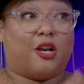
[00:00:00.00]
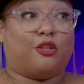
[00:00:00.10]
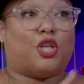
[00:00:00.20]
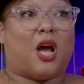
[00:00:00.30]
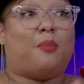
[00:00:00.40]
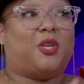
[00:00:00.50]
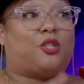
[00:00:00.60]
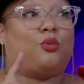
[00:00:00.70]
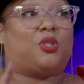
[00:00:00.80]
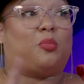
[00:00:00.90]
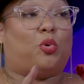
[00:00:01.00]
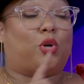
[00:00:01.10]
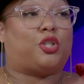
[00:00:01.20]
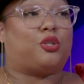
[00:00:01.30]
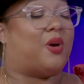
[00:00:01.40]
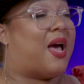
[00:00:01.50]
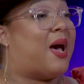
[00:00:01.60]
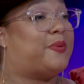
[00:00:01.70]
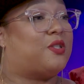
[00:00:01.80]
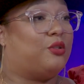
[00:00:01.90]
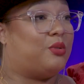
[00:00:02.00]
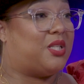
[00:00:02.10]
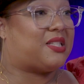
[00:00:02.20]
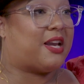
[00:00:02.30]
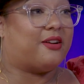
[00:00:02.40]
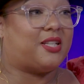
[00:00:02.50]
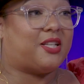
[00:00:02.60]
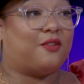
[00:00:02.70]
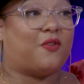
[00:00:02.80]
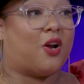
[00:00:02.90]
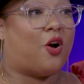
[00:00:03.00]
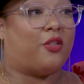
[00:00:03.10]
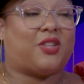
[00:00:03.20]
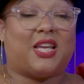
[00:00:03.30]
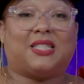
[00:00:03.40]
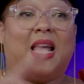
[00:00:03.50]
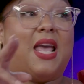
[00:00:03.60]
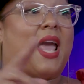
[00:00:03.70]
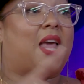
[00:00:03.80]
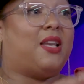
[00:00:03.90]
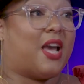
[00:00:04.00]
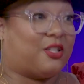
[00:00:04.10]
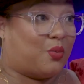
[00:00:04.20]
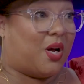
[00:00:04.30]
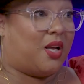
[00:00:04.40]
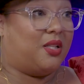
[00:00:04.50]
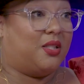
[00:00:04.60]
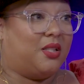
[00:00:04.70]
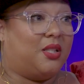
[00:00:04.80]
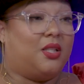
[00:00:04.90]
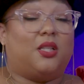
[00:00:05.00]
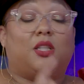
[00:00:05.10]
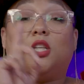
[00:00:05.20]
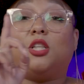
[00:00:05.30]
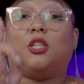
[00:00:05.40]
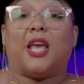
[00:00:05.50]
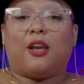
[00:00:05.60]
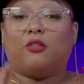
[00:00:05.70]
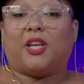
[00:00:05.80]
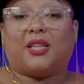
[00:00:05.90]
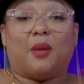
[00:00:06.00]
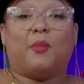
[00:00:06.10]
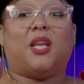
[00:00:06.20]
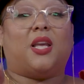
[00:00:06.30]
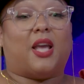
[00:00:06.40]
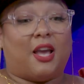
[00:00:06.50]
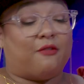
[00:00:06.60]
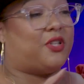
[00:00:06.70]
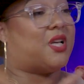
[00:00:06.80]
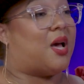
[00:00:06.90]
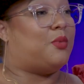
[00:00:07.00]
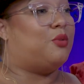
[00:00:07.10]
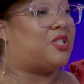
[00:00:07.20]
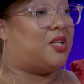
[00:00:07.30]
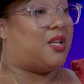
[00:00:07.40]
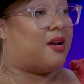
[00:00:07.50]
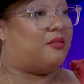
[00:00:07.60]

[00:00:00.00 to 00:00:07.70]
Their job is to support you. Absolutely scary, terrifying, all the things. And guess what? They gonna get their money every time you sit down.